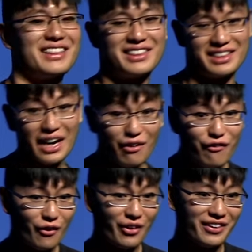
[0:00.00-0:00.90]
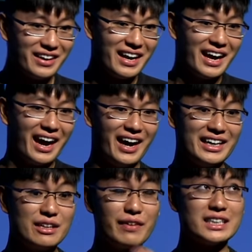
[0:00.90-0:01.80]
Therefore, uh,
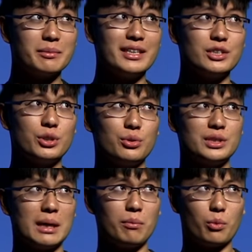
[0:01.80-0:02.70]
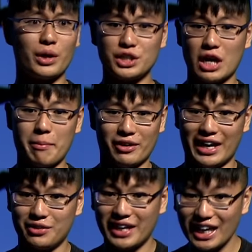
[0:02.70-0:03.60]
he invited me to some workshop on
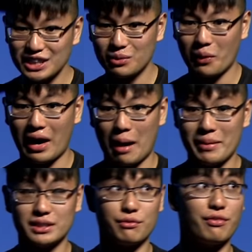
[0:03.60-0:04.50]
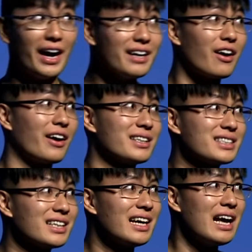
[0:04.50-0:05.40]
education where I met Vi
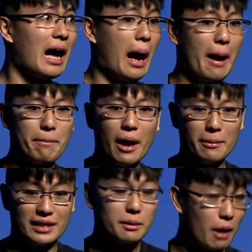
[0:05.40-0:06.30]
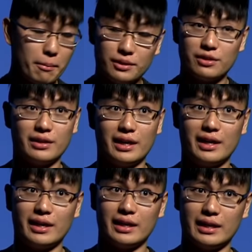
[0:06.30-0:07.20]
Hart, uh, pop, another popular
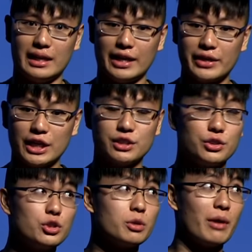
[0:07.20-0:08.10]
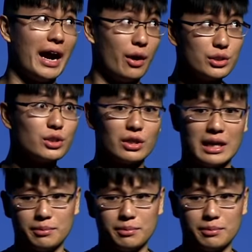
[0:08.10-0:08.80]
uh, educational YouTuber I also look up